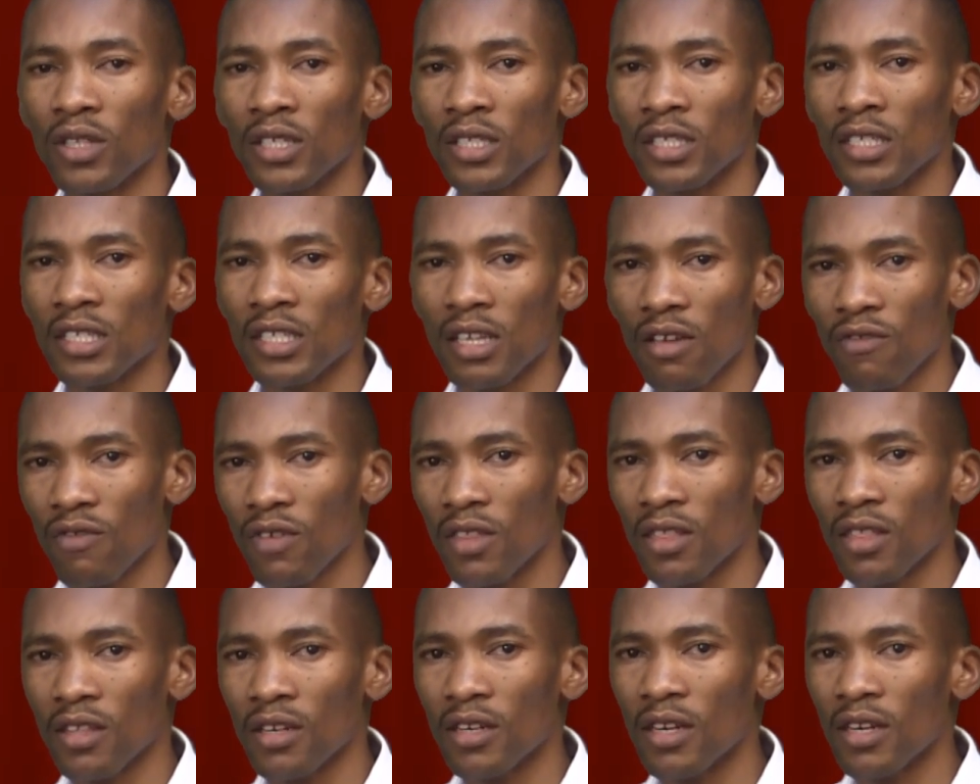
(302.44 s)
on the
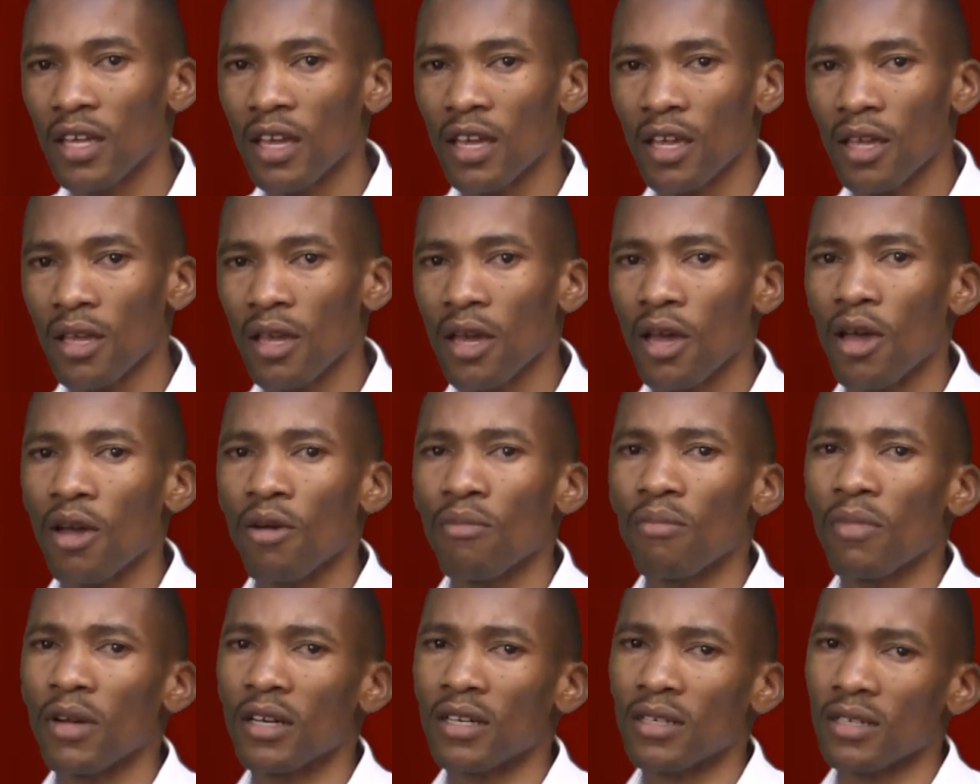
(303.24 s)
seventh day,
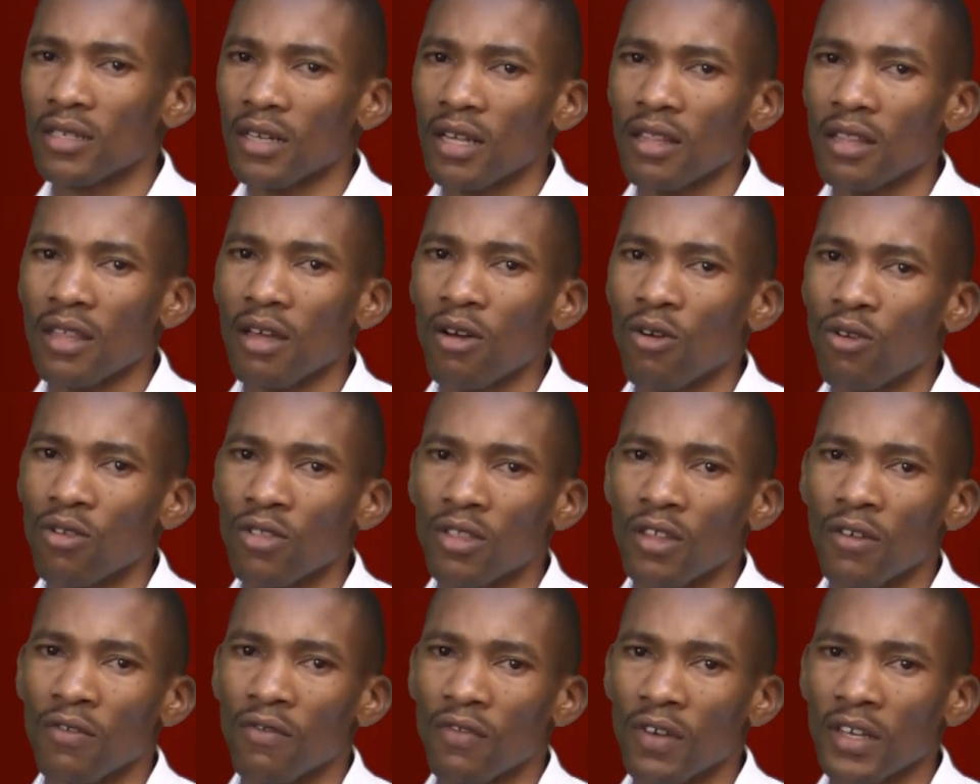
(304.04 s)
but rather
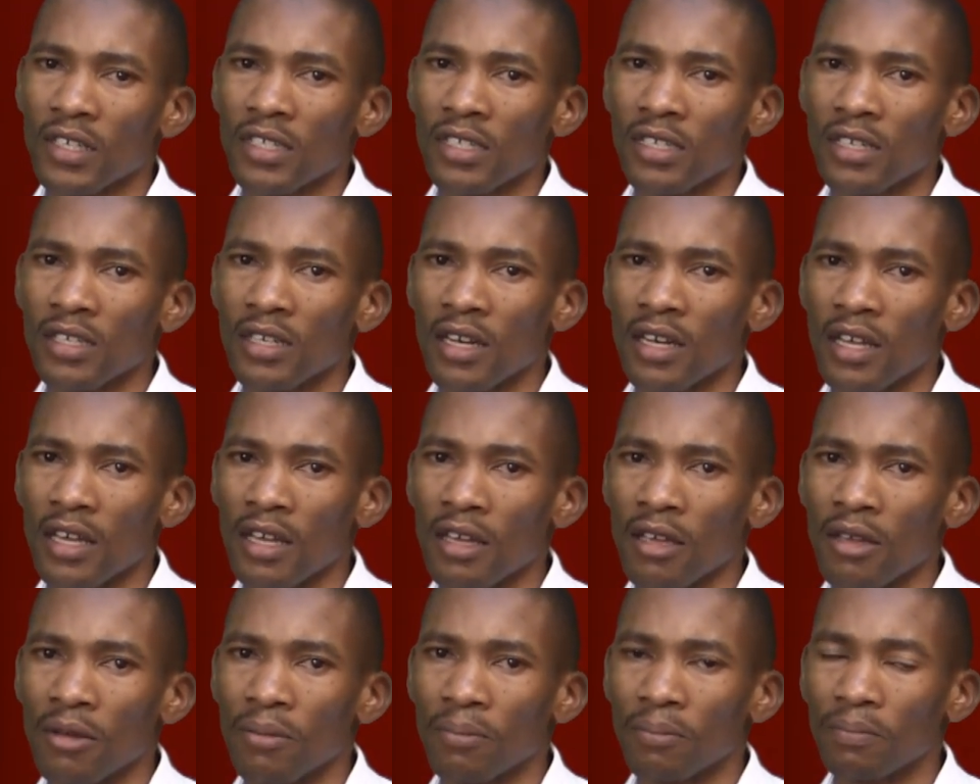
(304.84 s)
on the first
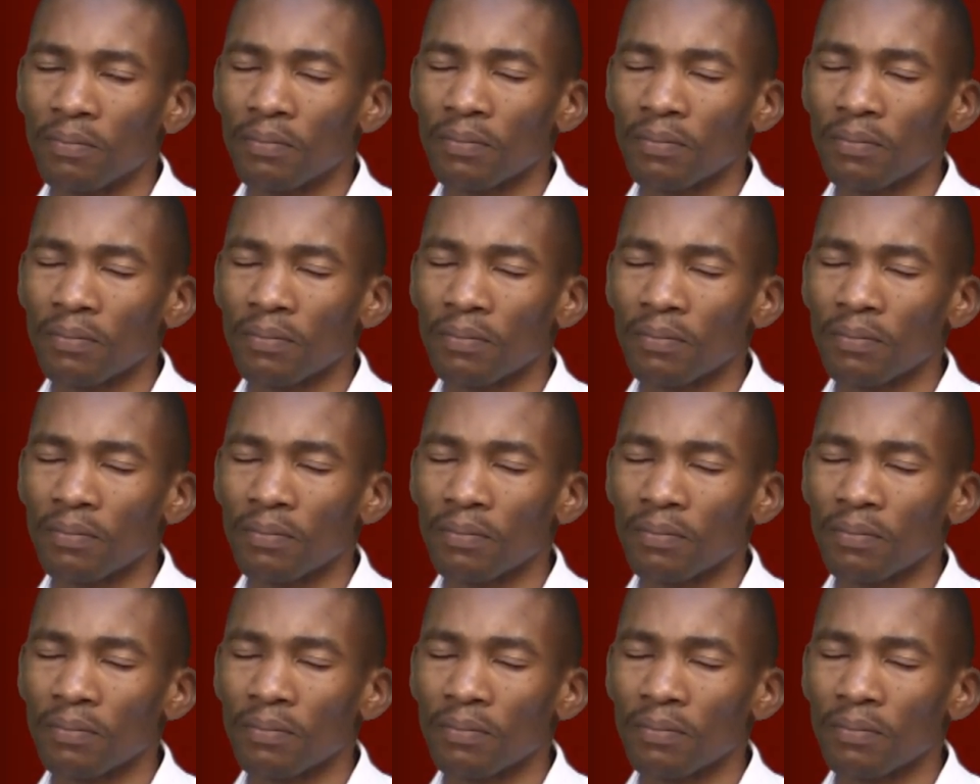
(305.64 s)
day.